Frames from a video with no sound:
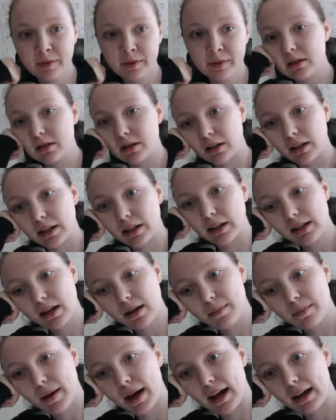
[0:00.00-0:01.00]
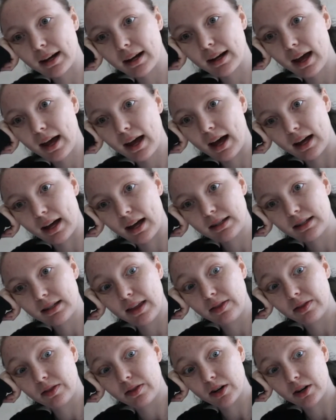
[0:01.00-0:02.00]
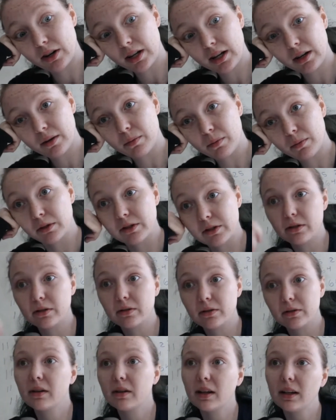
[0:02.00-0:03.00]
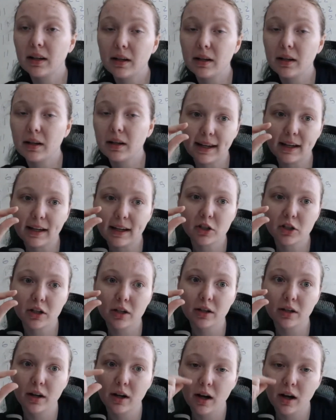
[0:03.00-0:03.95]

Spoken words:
So let's come back at 10:30. We'll do a little bit of lecture,